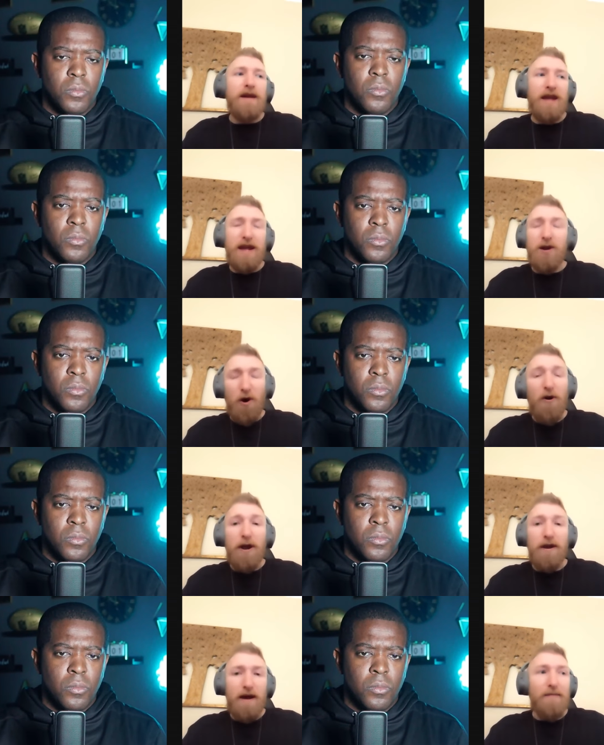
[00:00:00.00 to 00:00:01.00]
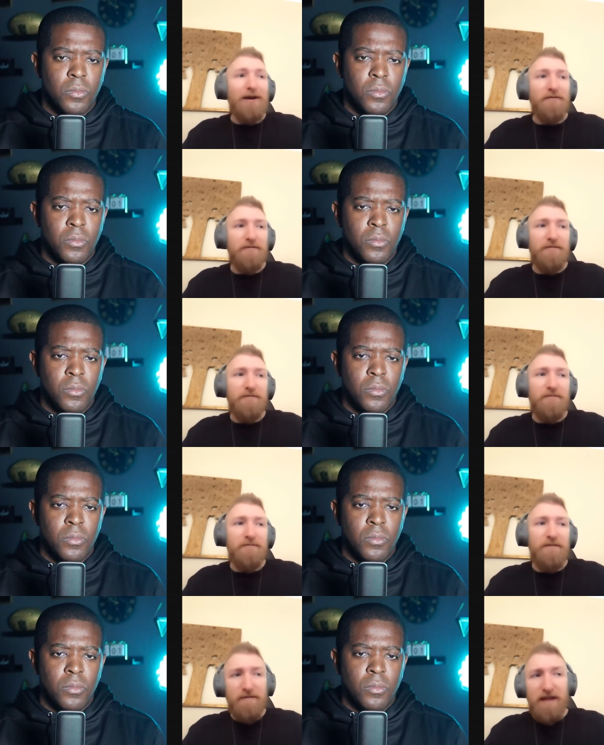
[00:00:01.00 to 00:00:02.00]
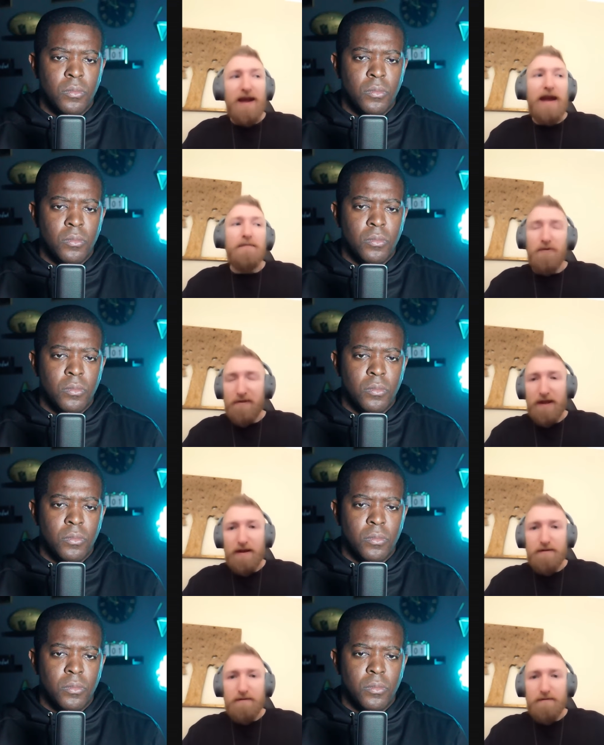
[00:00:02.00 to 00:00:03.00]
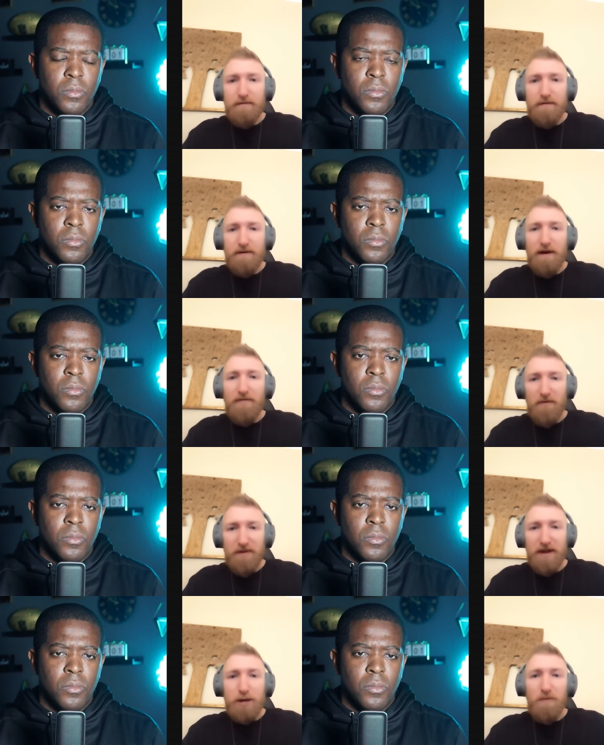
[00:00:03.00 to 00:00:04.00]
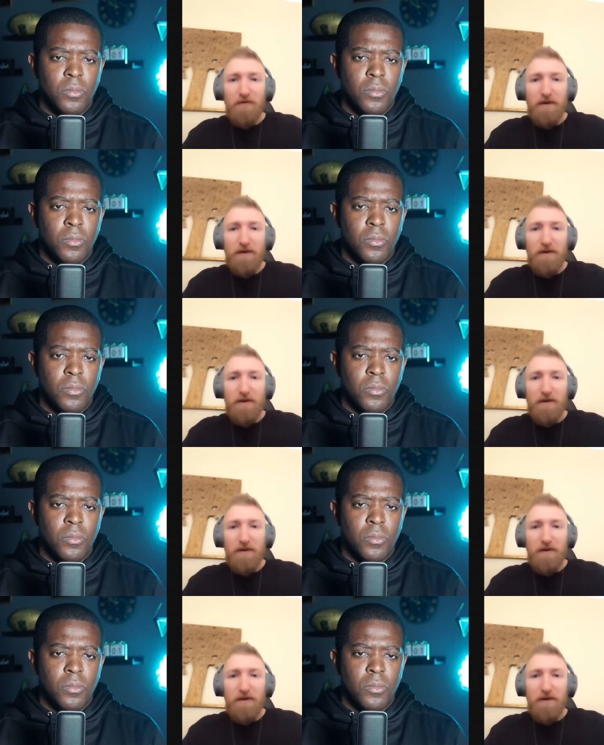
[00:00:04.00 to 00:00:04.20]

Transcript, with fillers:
Speaker 1: He caught about 58% of those catchable